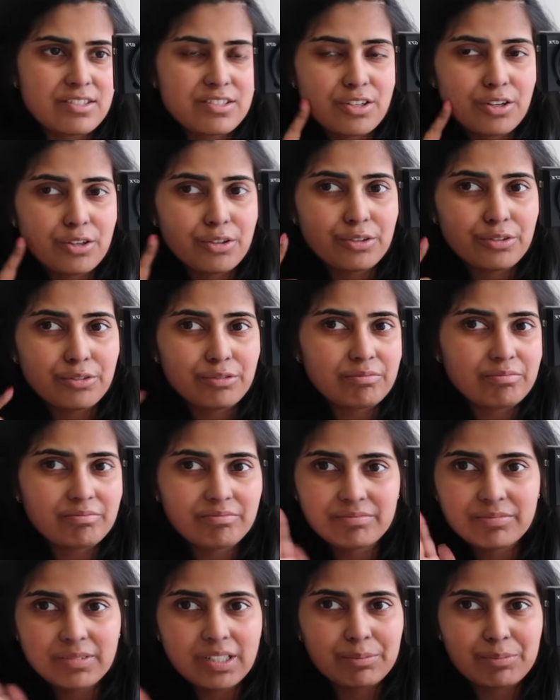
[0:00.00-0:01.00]
so
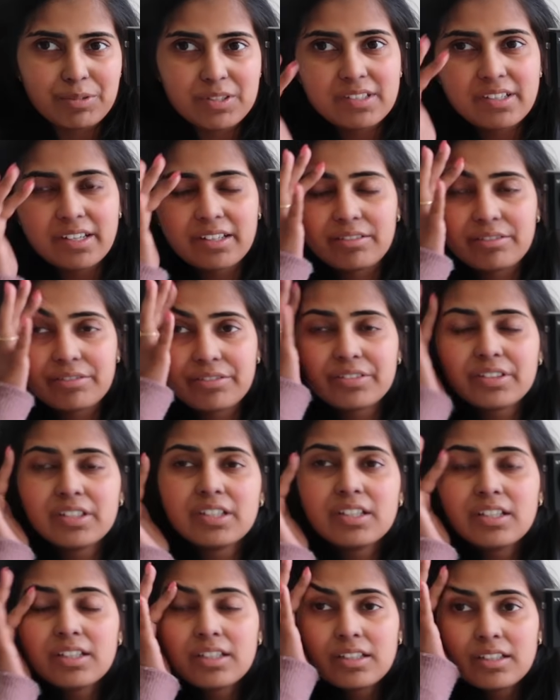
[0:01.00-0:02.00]
I'm just kind of
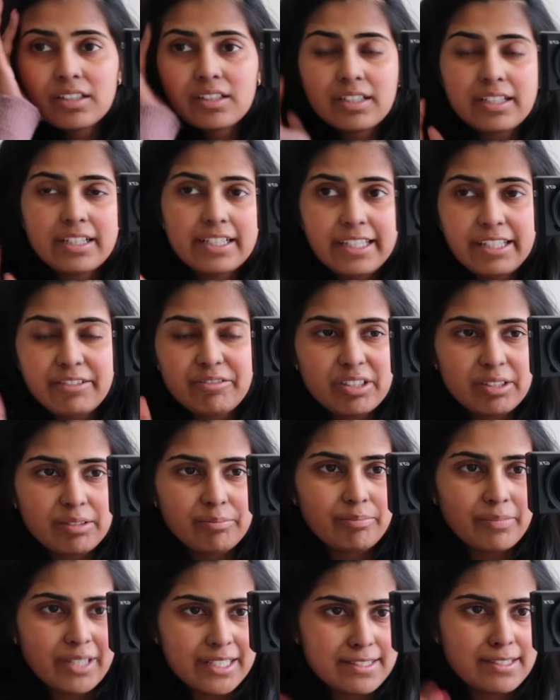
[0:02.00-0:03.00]

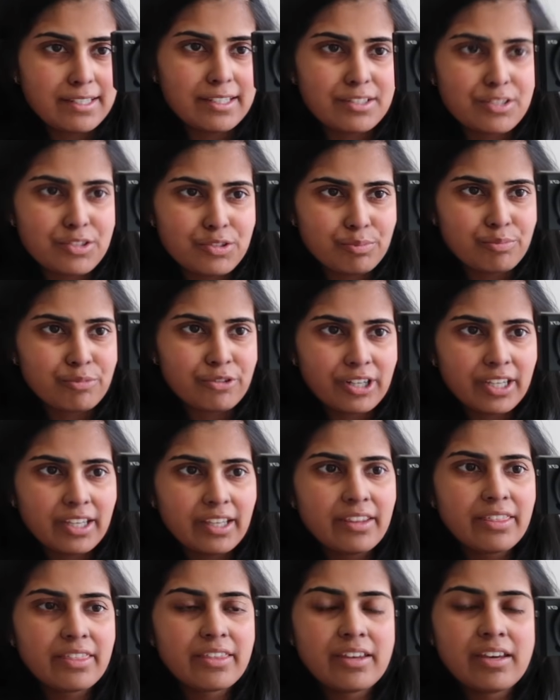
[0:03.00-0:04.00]
leaving my skin to
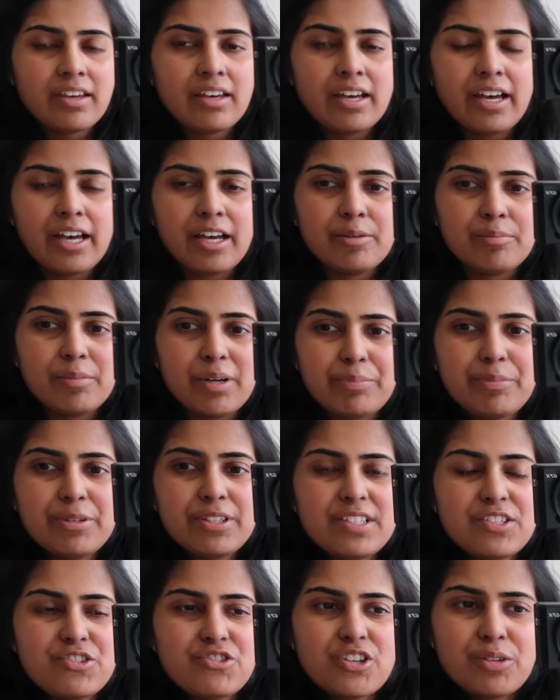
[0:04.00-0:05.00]
breathe. I put
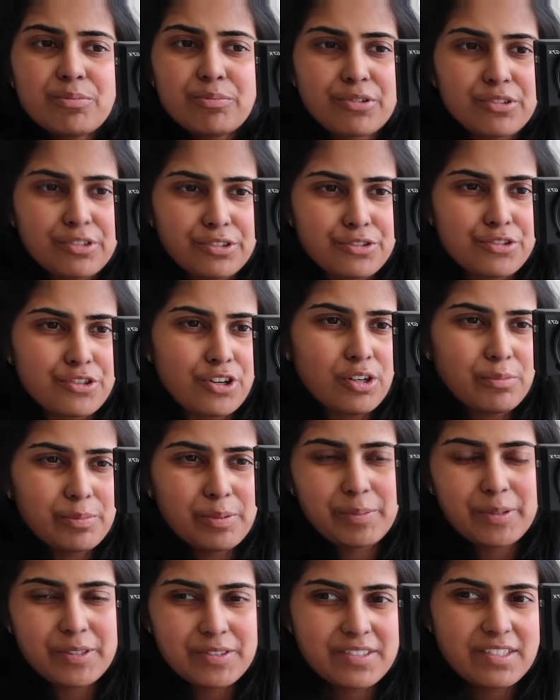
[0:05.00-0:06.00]
this jumper on top
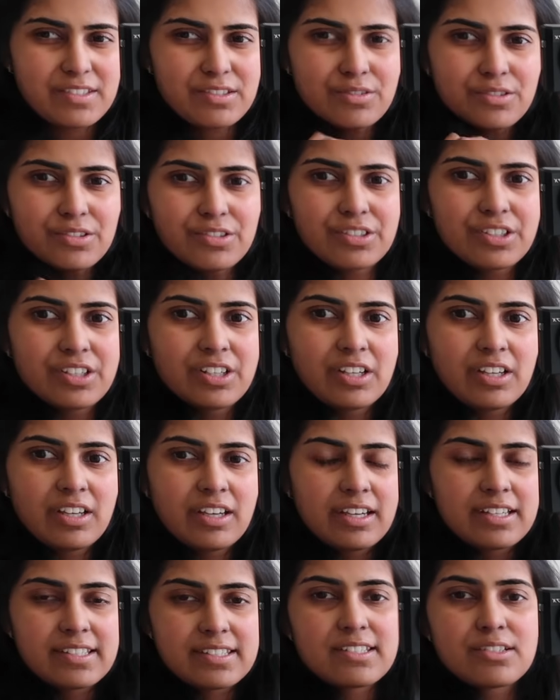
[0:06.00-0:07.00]
because it's
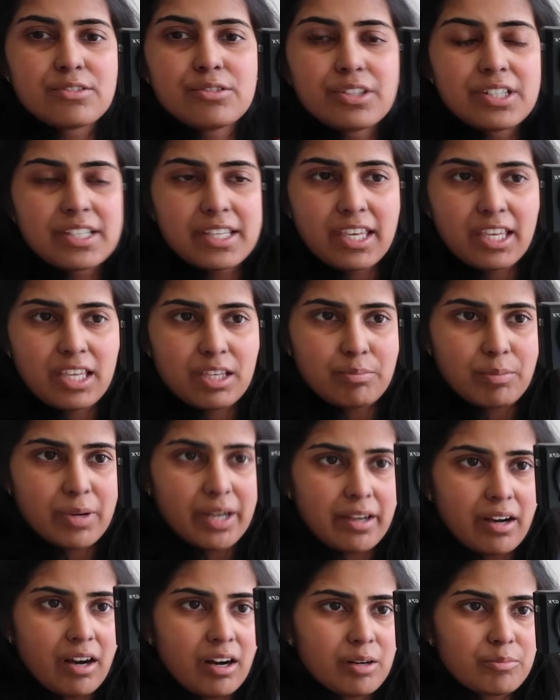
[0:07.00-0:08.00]
still going to keep
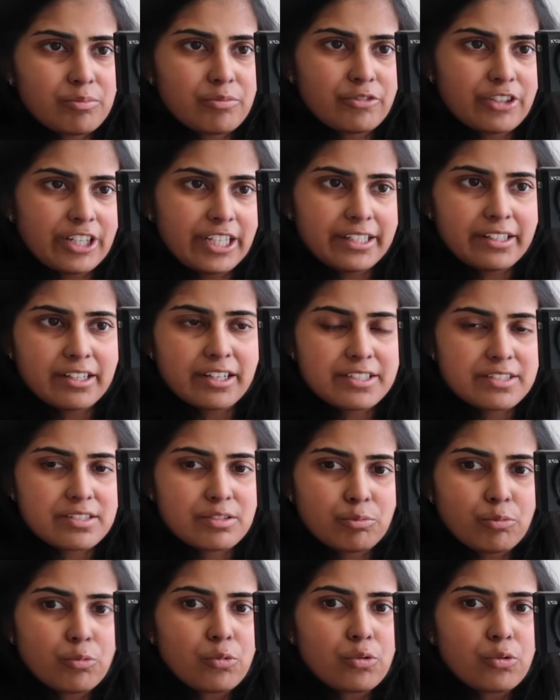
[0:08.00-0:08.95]
my arm really nice and